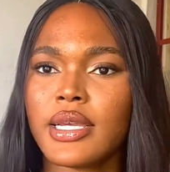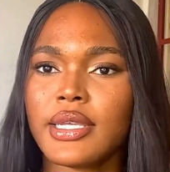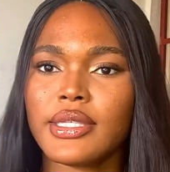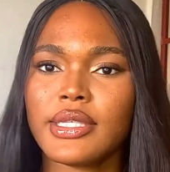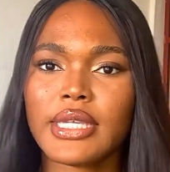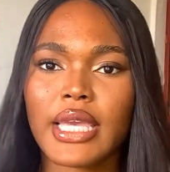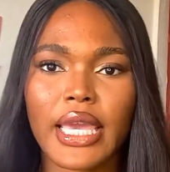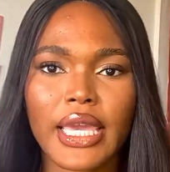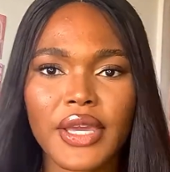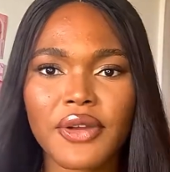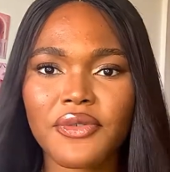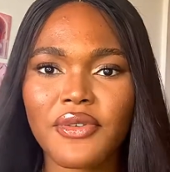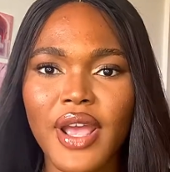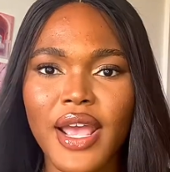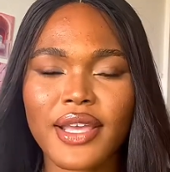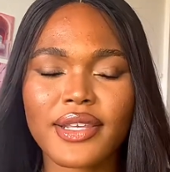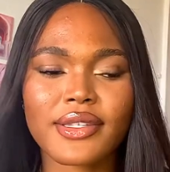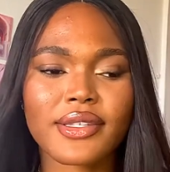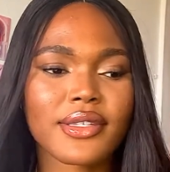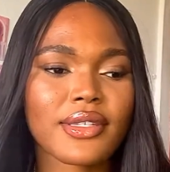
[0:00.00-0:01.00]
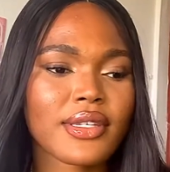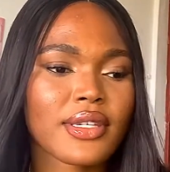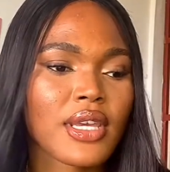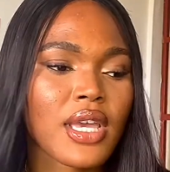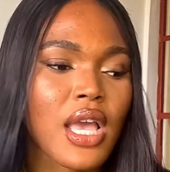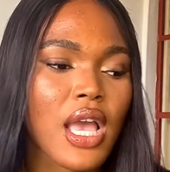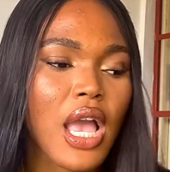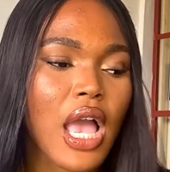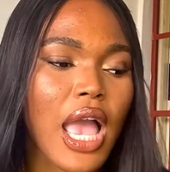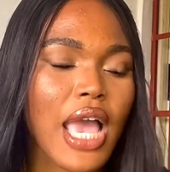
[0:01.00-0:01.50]
Take a rest.
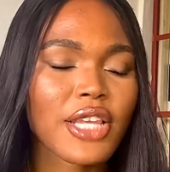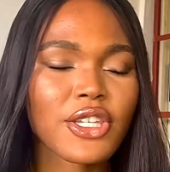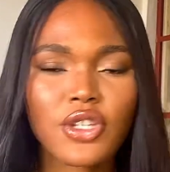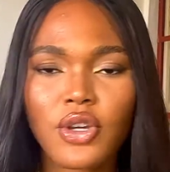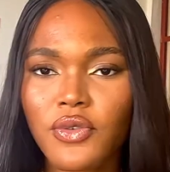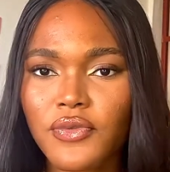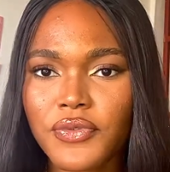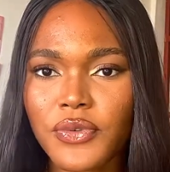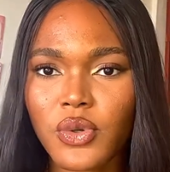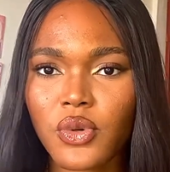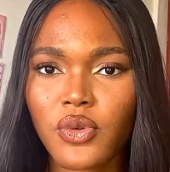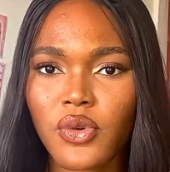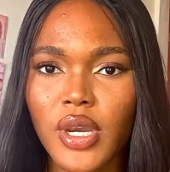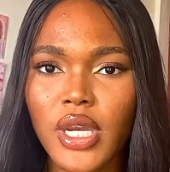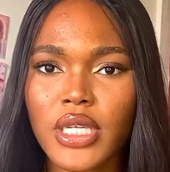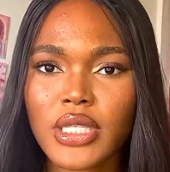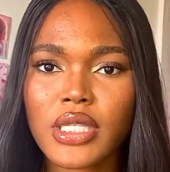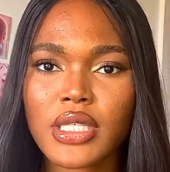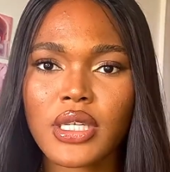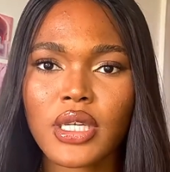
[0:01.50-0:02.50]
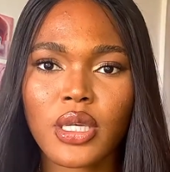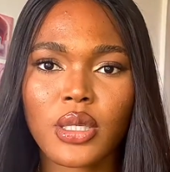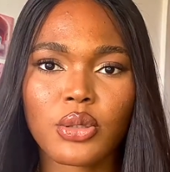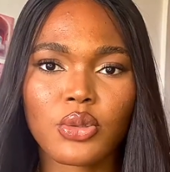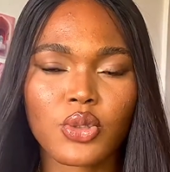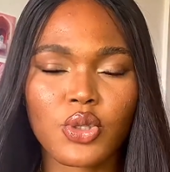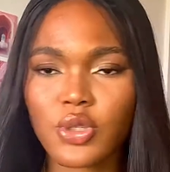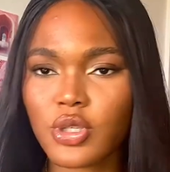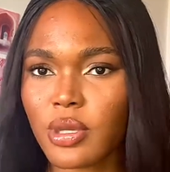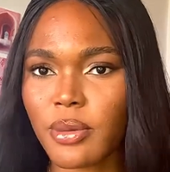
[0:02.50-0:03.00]
I don't feel great.
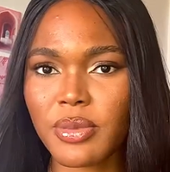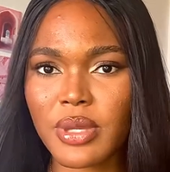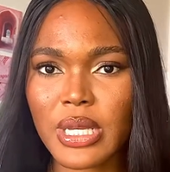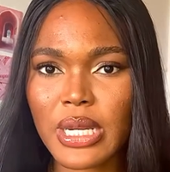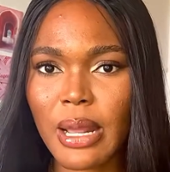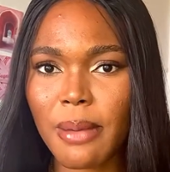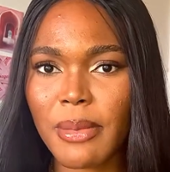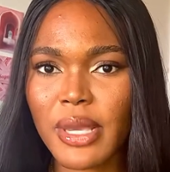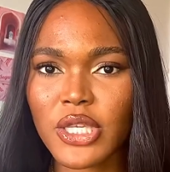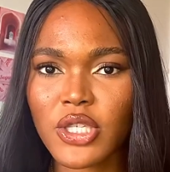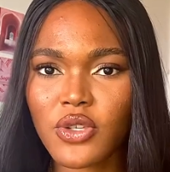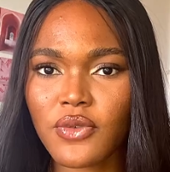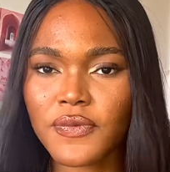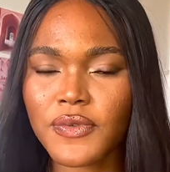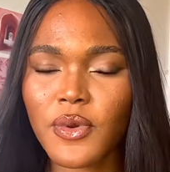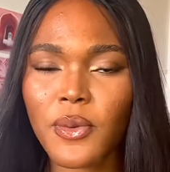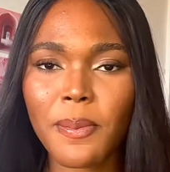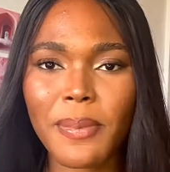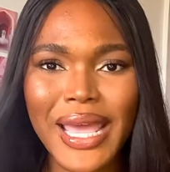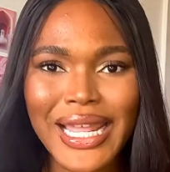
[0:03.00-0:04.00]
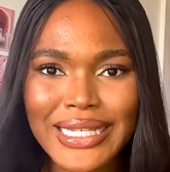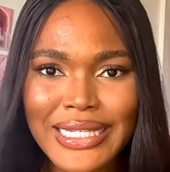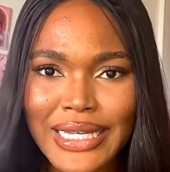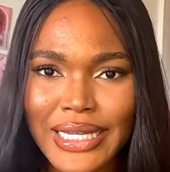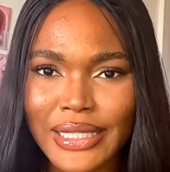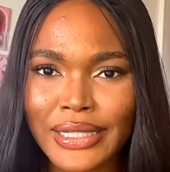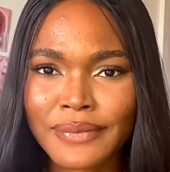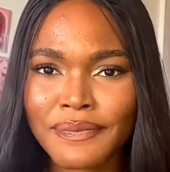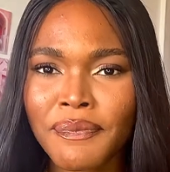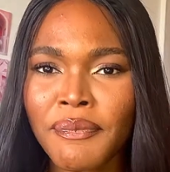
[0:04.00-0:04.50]
Do something that makes you feel
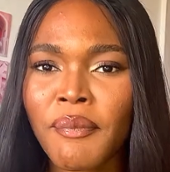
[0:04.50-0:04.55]
better.